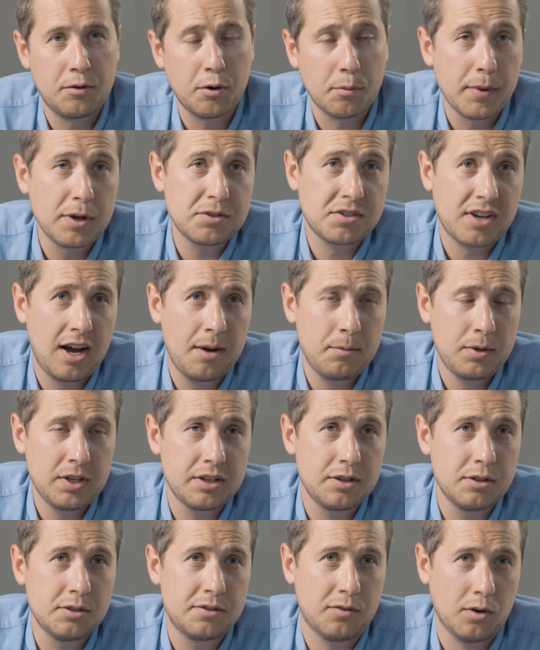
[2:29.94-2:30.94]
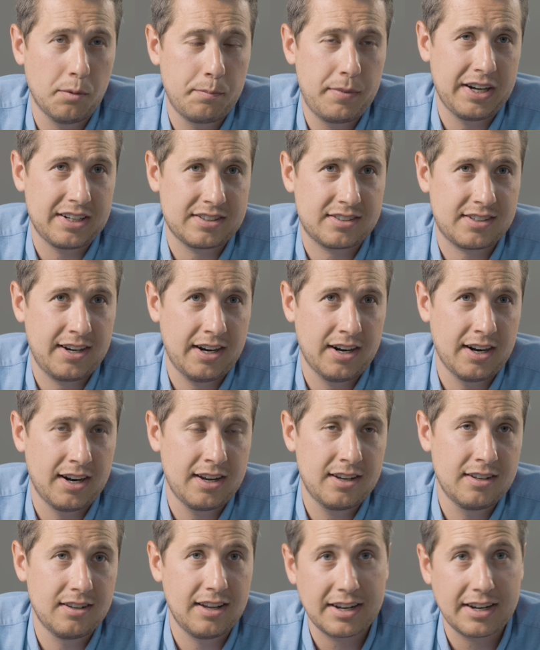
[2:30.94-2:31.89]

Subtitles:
They're most commonly used for appendix carry.